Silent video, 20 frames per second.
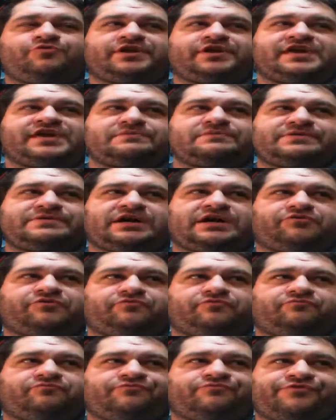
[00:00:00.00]
thinking
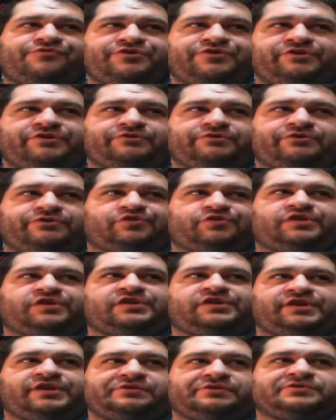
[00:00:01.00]
about funerals
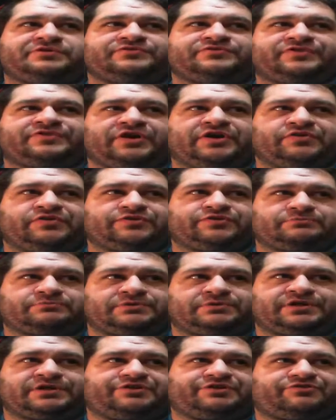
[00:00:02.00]
in the era of
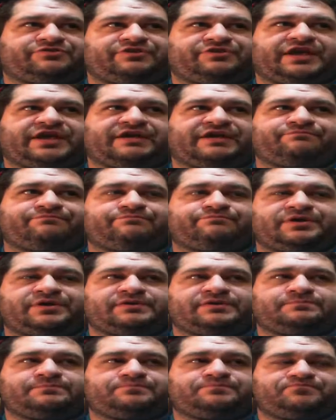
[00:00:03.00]
COVID, because they have
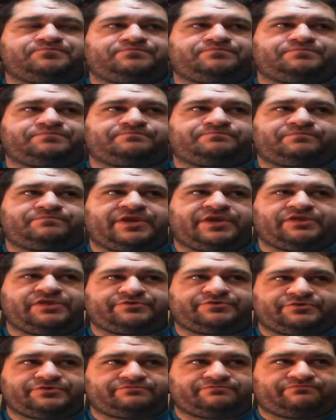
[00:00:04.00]
been
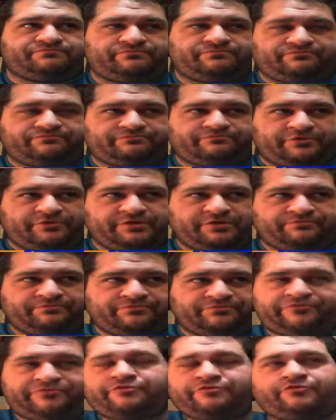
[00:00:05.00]
either
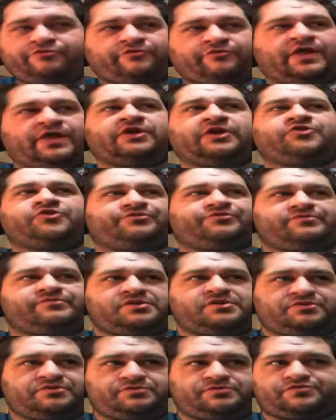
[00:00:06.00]
largely
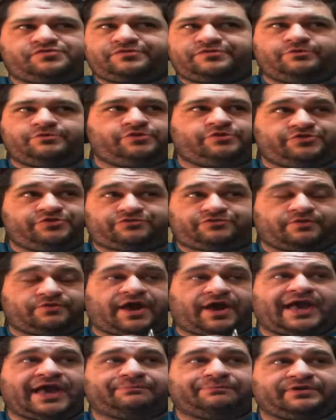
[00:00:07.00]
reduced or just
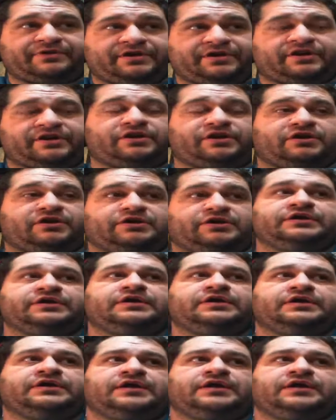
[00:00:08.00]
not happening at all.